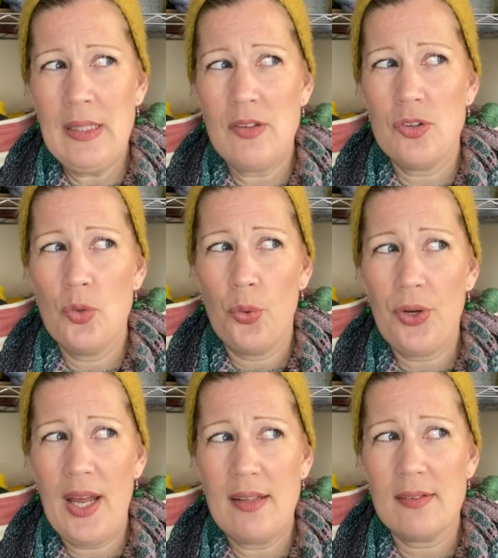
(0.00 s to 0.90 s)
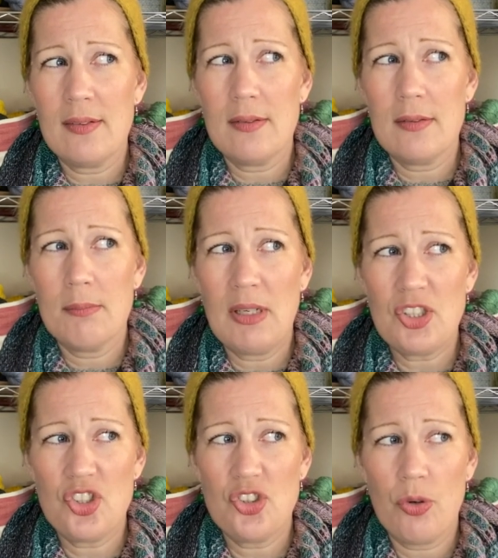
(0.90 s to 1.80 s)
it's not as
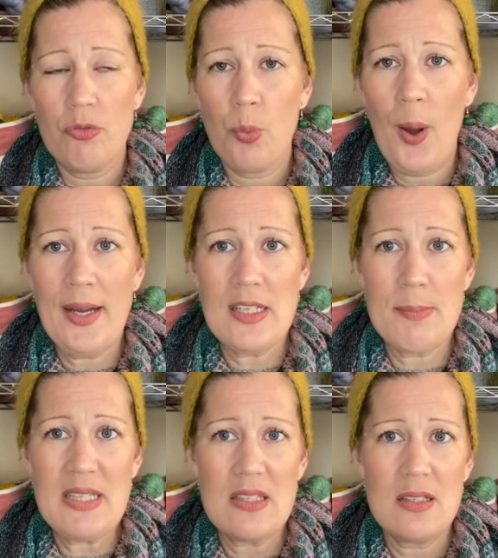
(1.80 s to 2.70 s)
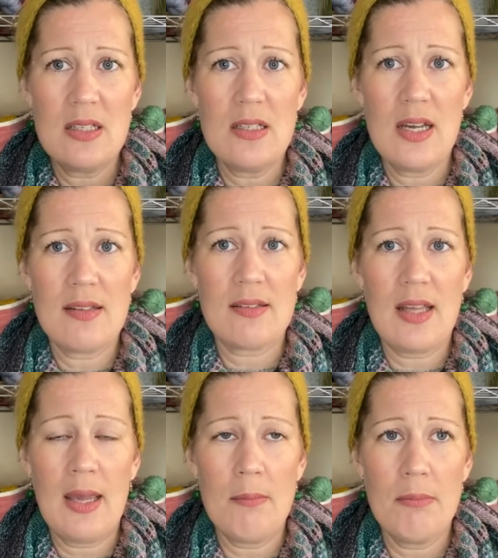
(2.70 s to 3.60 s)
much sort of white bits in it as the
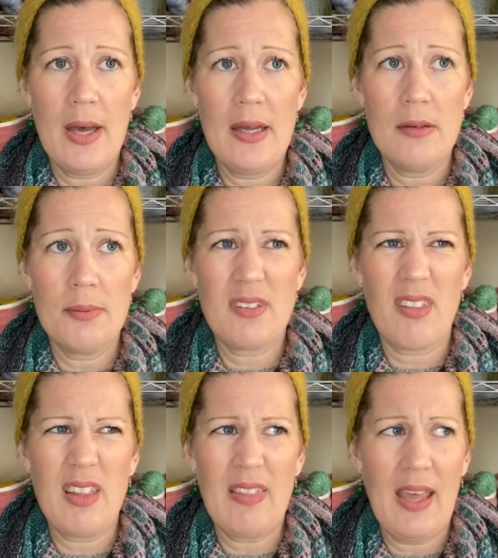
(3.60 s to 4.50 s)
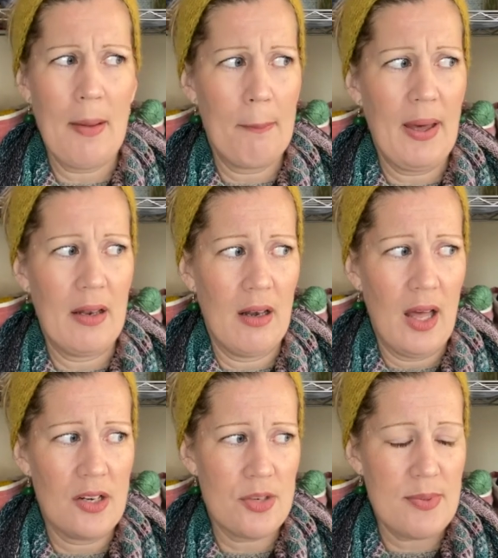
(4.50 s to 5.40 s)
hemp pad because I think the hemp had a
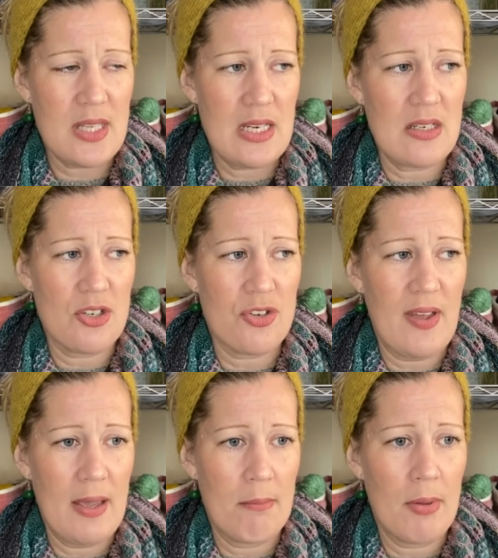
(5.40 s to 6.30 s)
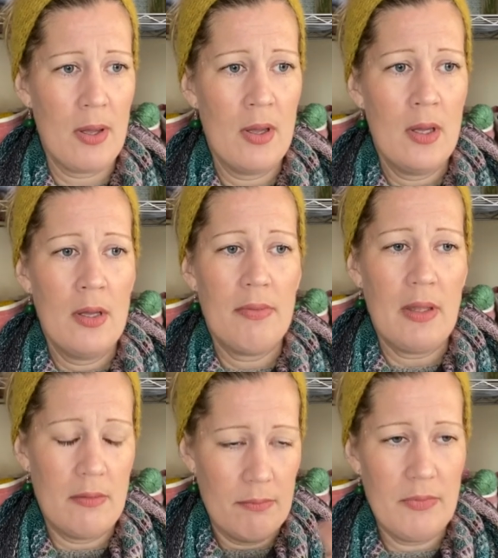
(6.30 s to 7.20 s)
larger percentage of hemp
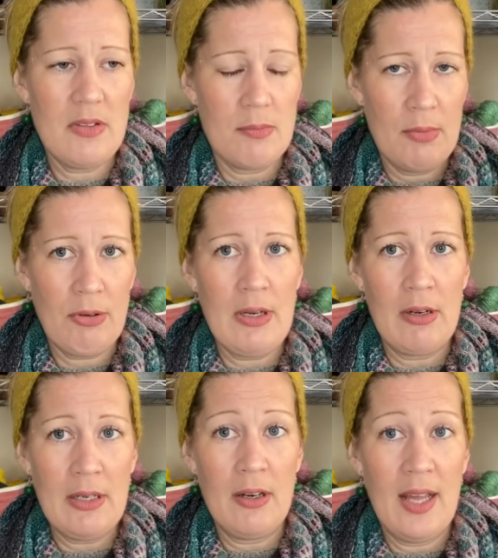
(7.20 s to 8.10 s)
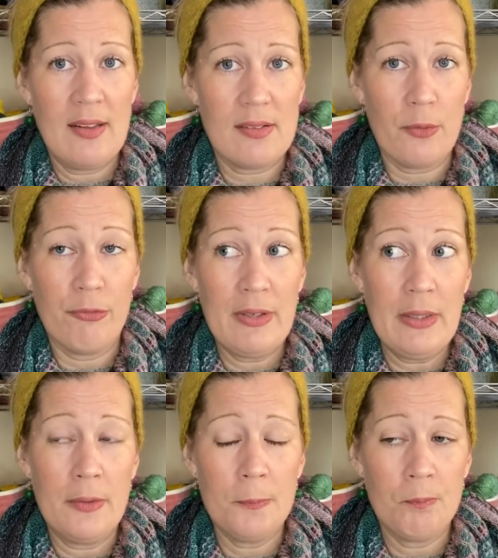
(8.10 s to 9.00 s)
than its merino linen has of
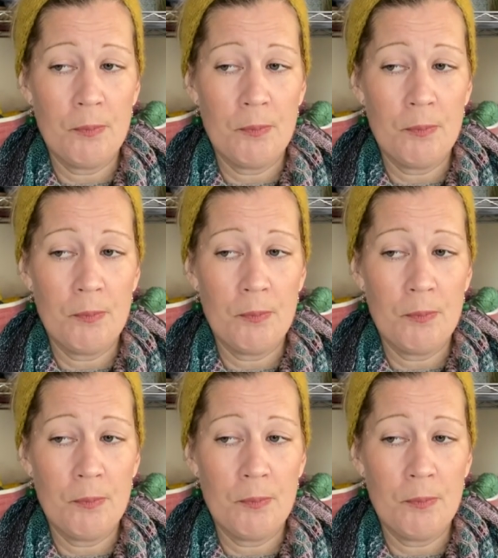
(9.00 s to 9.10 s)
linen.